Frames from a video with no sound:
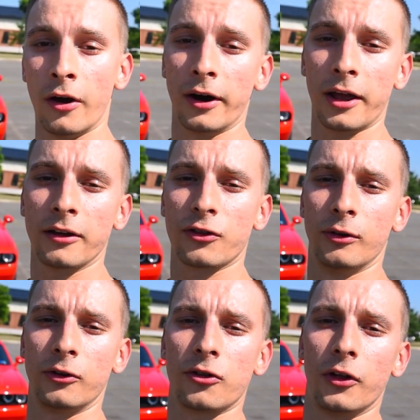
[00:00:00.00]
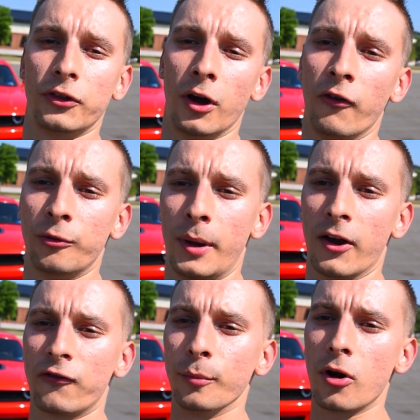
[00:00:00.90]
Alright guys, so I just got the offer
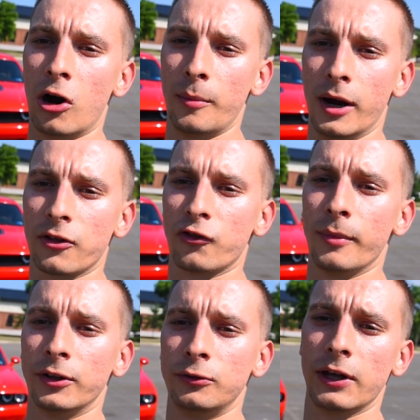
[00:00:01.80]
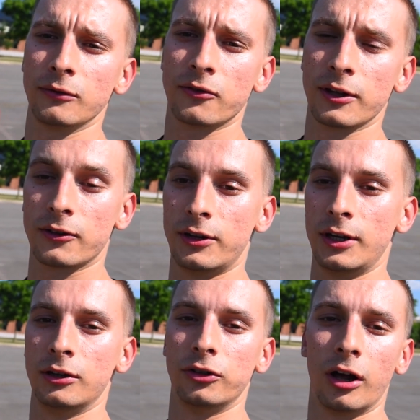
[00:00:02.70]
back from CarMax for my
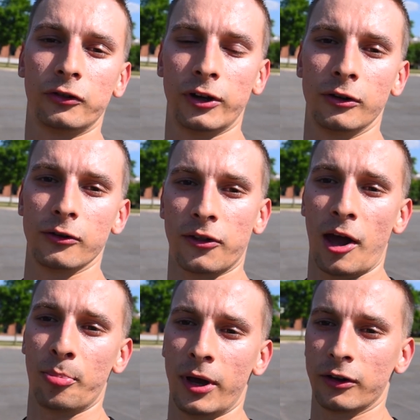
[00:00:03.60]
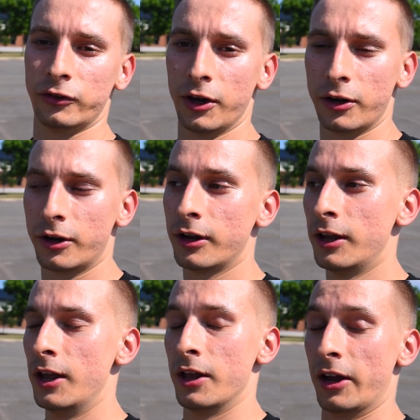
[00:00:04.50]
2016 Dodge Challenger ScatPack Shaker,
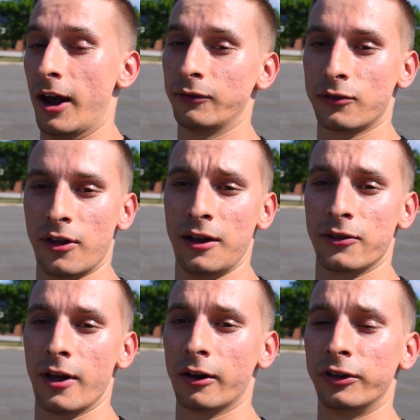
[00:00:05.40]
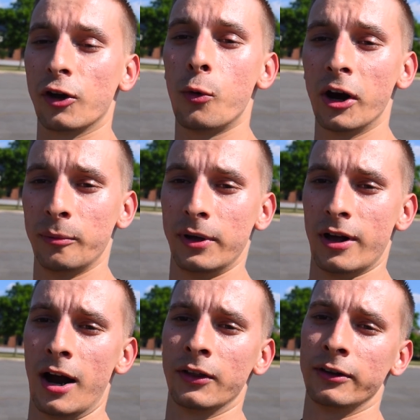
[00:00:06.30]
and I have to say it's actually quite a bit
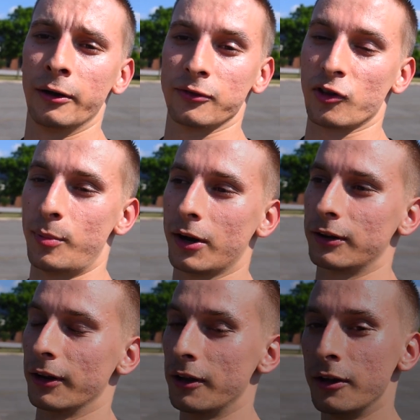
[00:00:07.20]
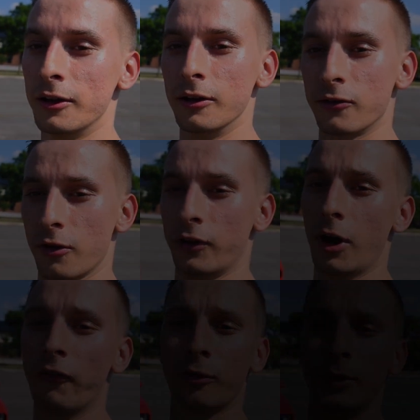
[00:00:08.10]
higher than I was expecting. So they
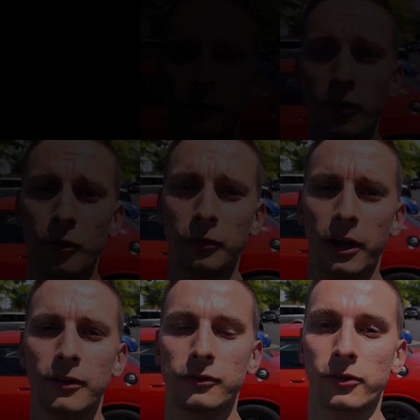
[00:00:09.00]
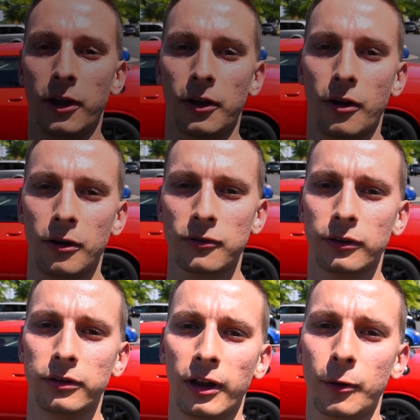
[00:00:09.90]
offered me. How's it going guys? It's K Cars,
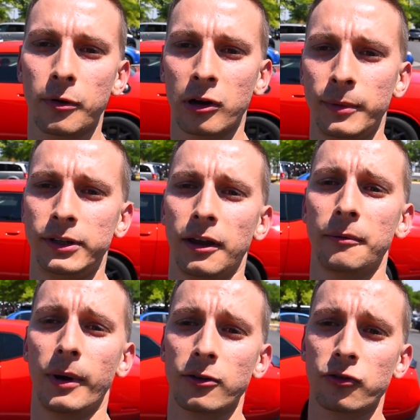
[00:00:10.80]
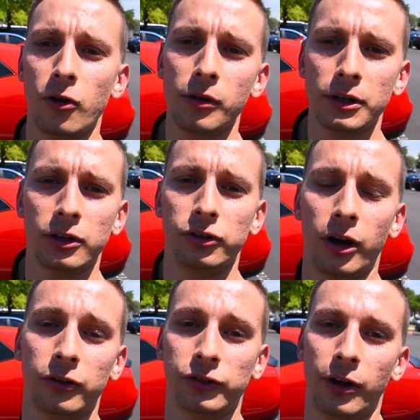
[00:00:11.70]
and today we're going to be taking my stolen
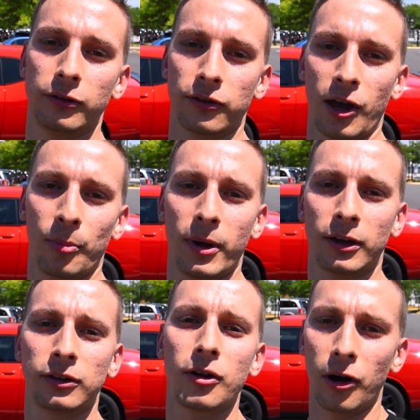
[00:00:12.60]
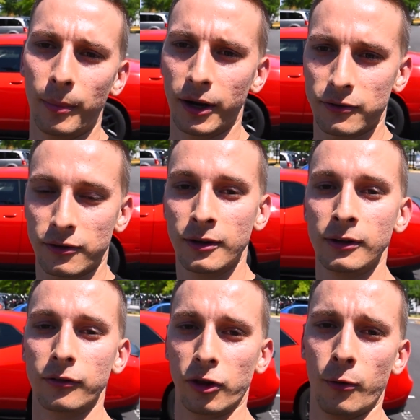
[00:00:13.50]
Dodge Challenger ScatPack to CarMax.
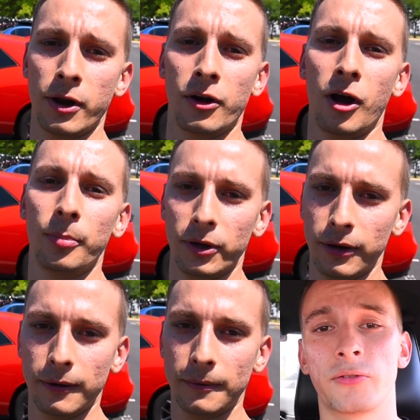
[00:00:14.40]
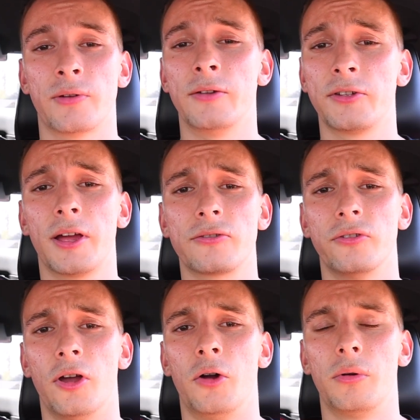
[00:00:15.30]
Let's go ahead and hop in. As you guys
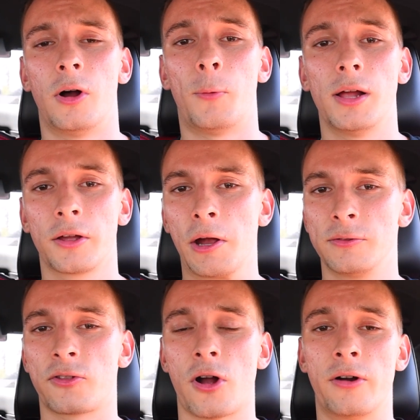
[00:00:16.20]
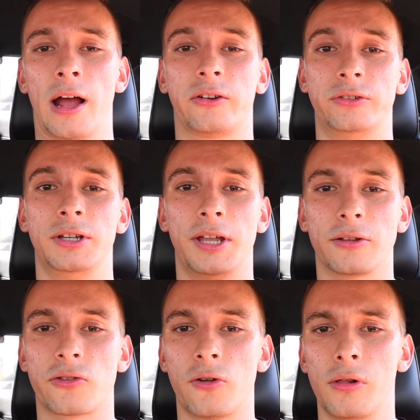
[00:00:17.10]
know, a while ago this car actually did
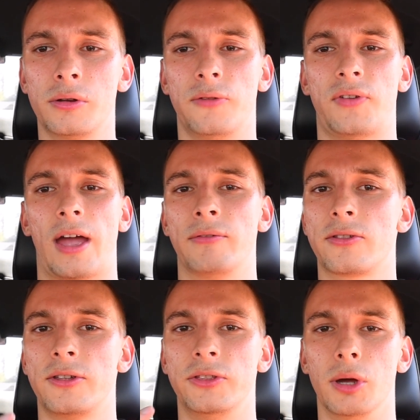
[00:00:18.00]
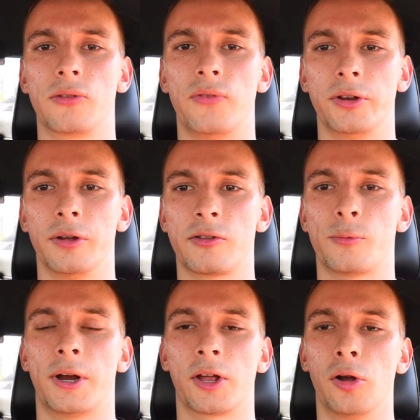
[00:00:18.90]
get stolen. If you haven't seen those videos
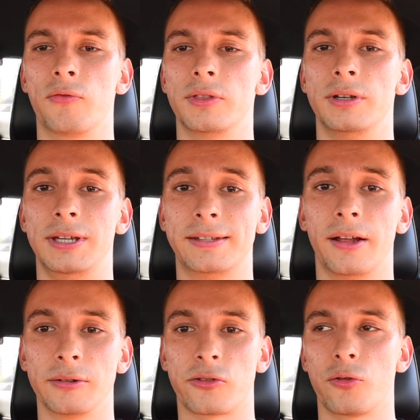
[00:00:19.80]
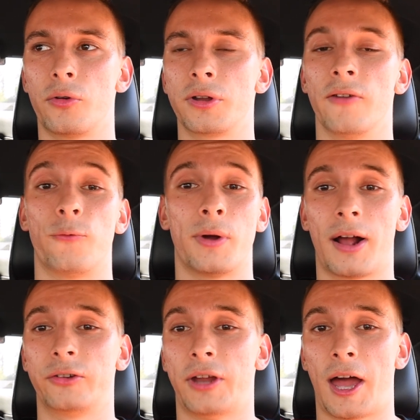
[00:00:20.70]
where I go over the detailed story of what
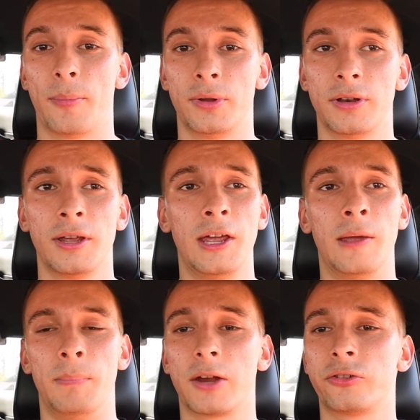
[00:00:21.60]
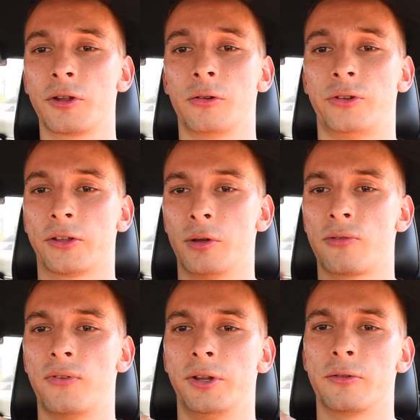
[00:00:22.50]
actually happened, make sure to go check those
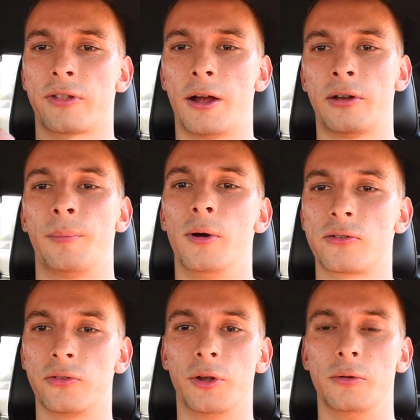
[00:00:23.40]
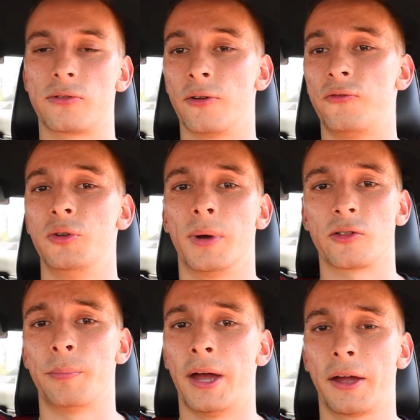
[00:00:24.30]
videos out. I posted those a few
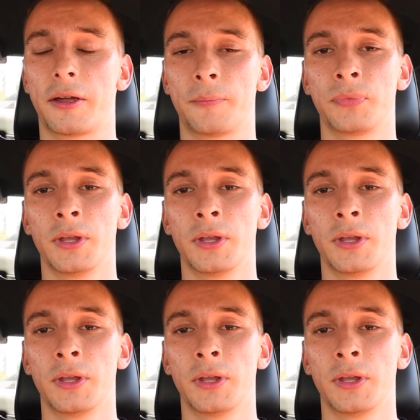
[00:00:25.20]
months back.